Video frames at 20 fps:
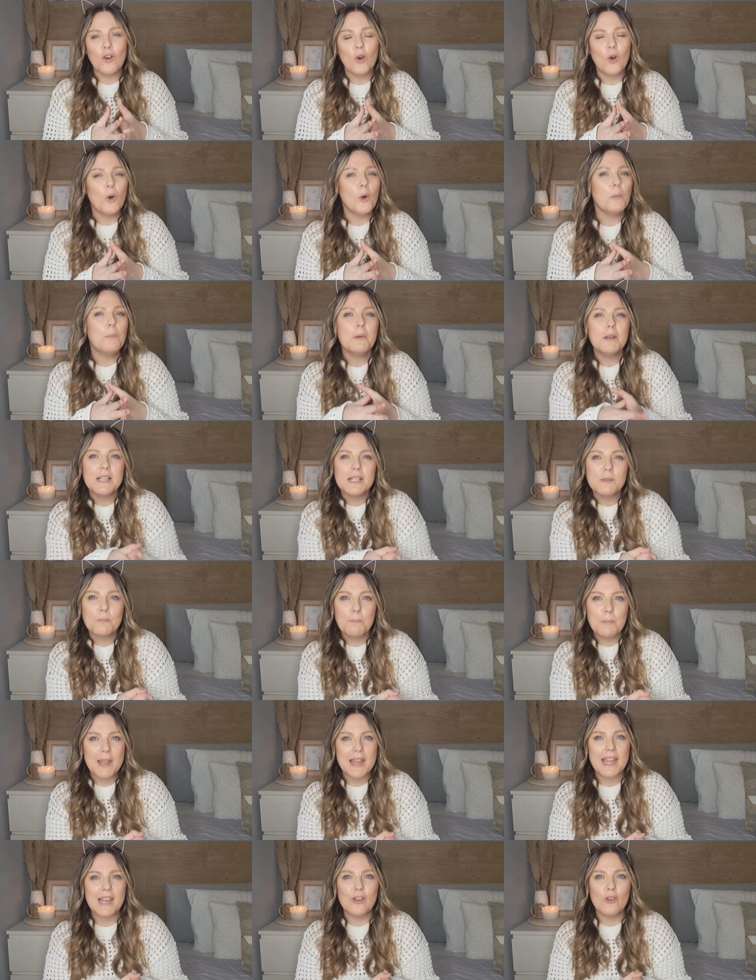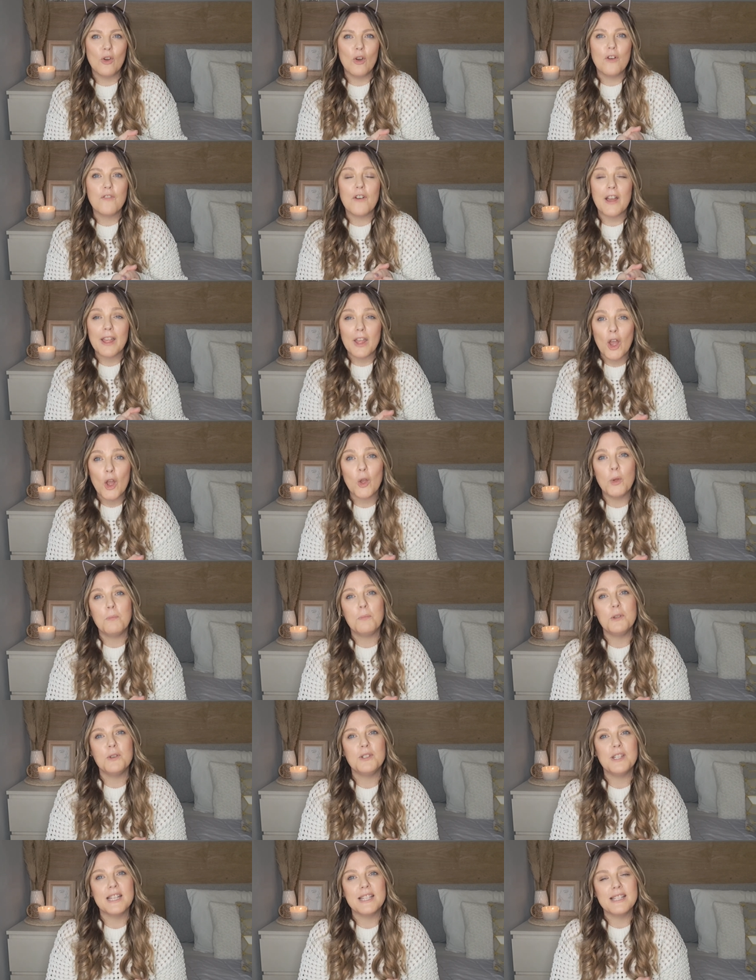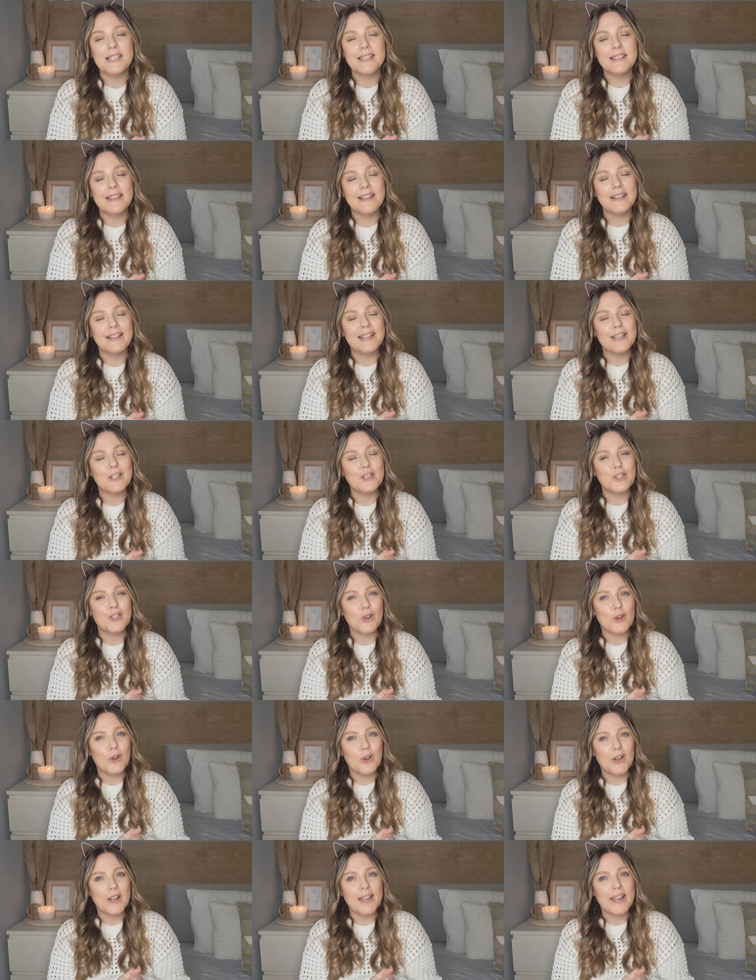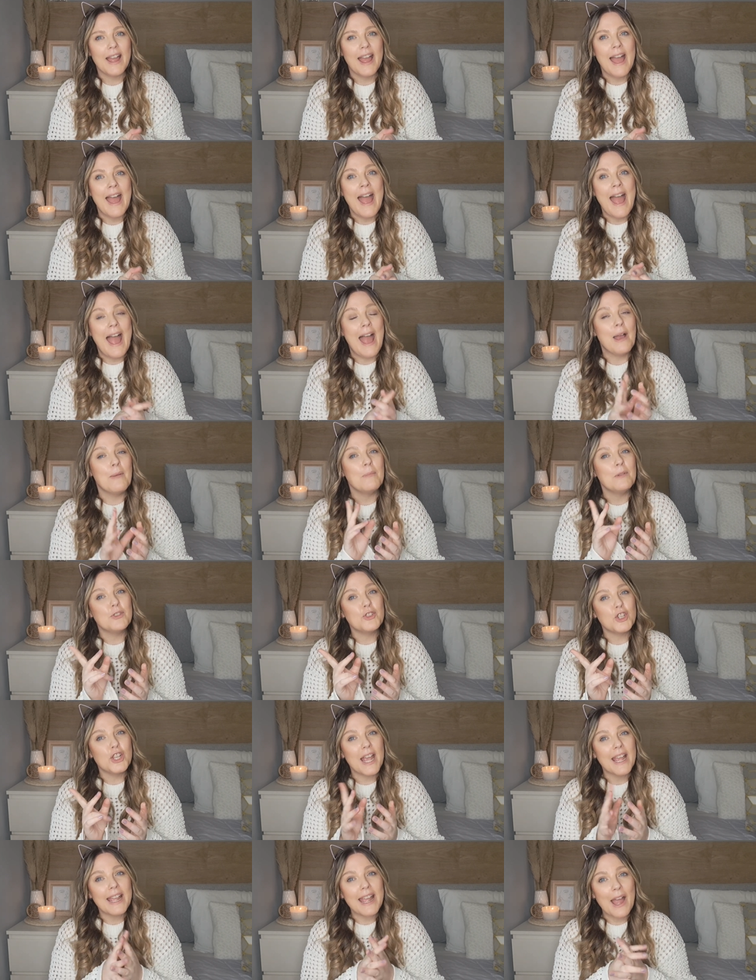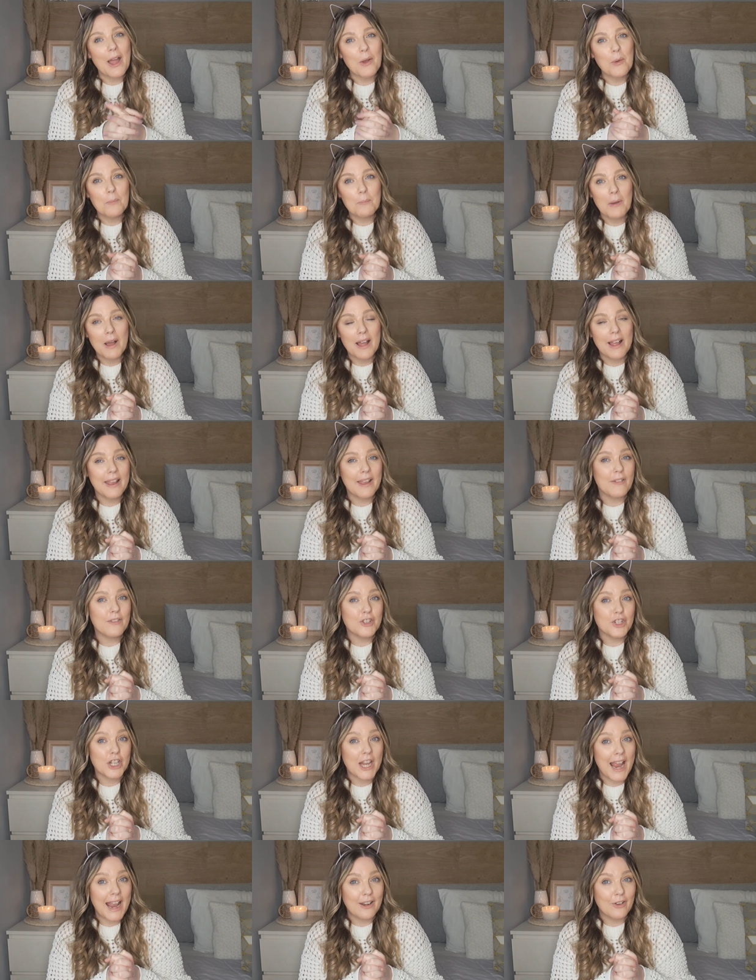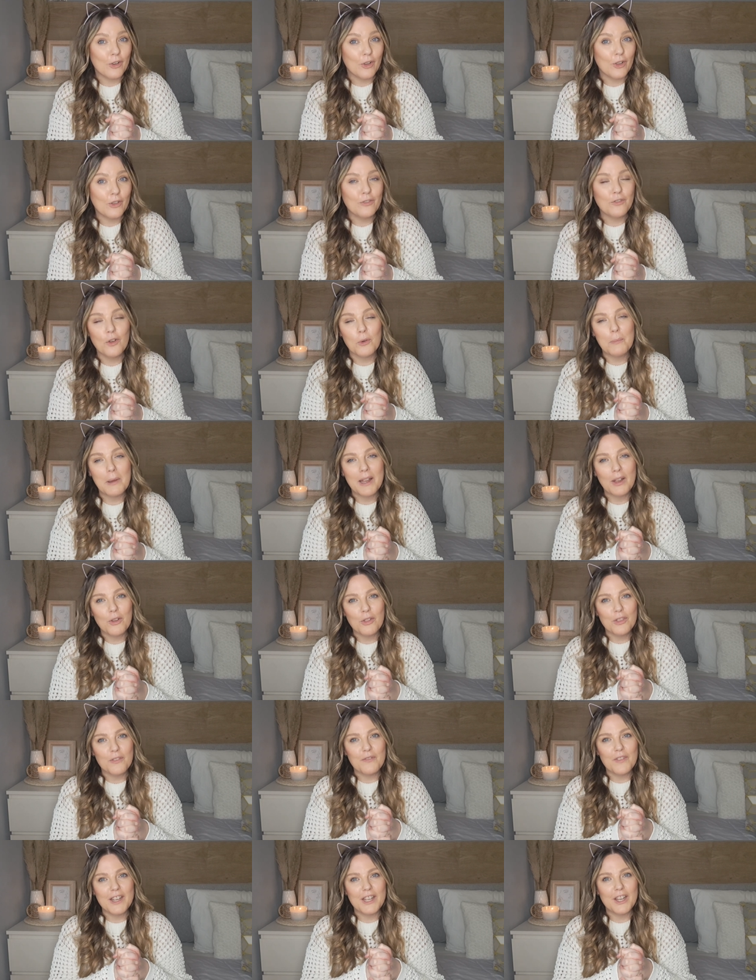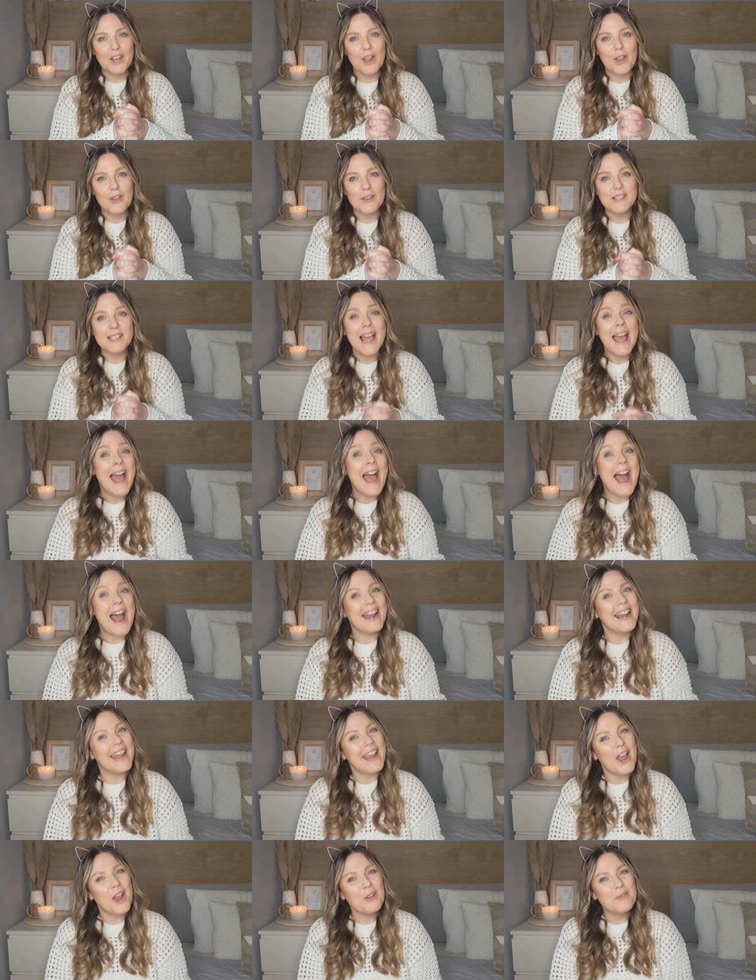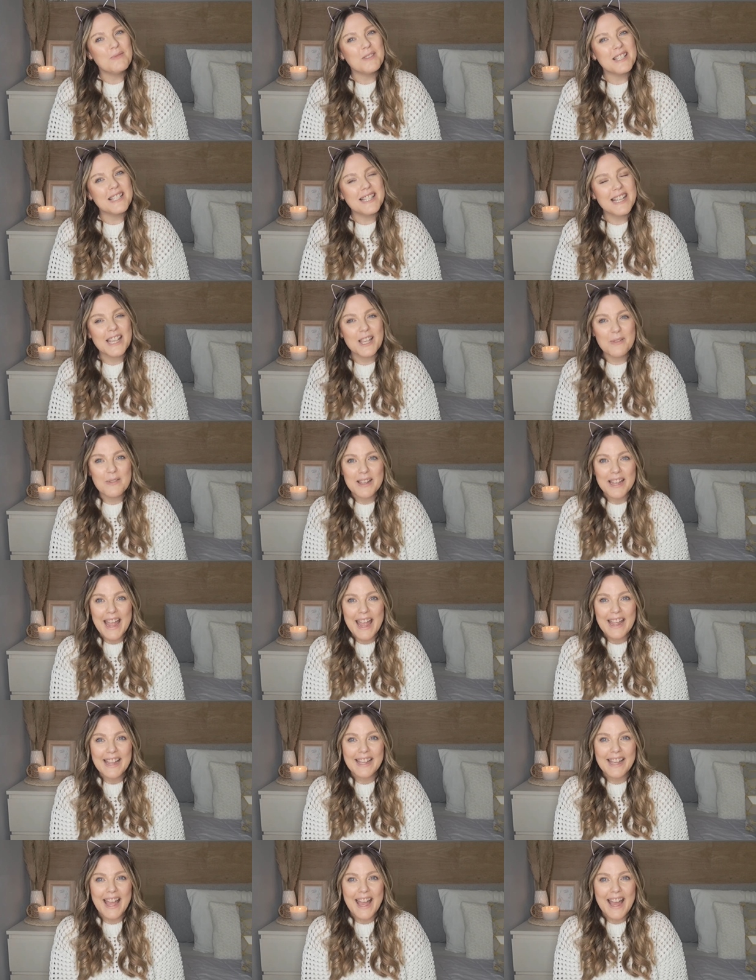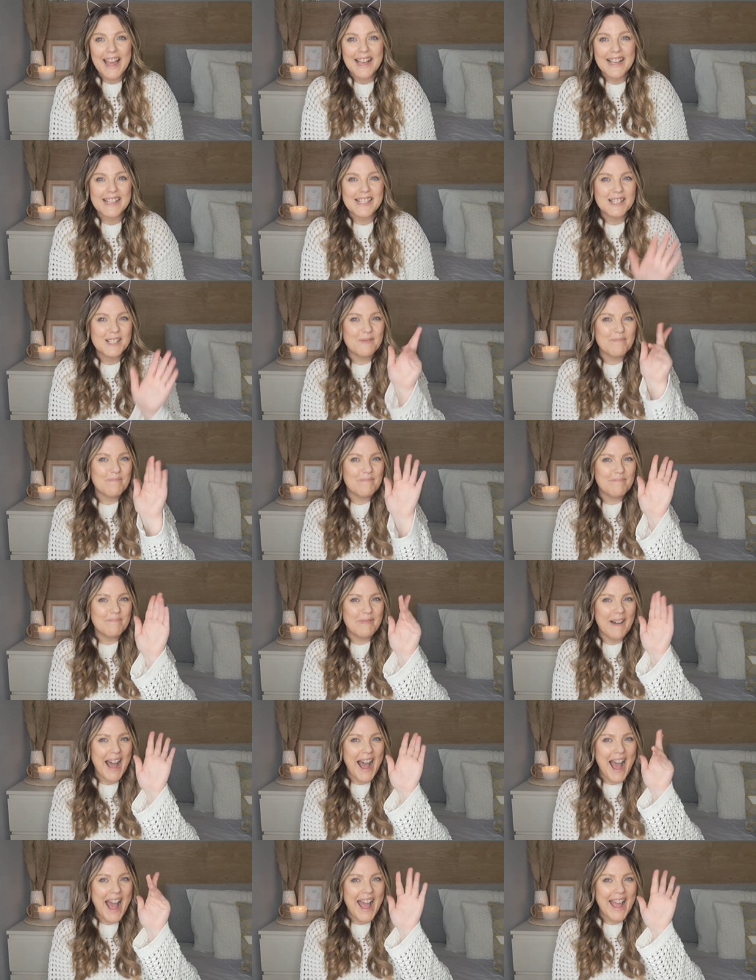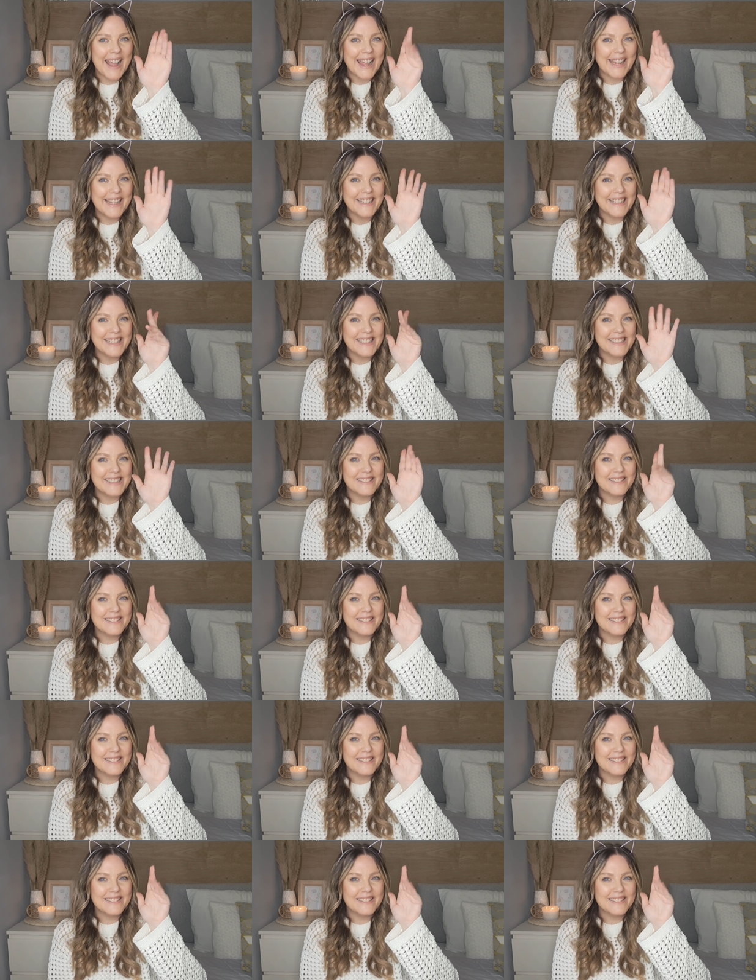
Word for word: haul, but it's big enough. I hope you did still enjoy. Um, check out my channel for my other videos, and I hope to see you again, guys. Bye.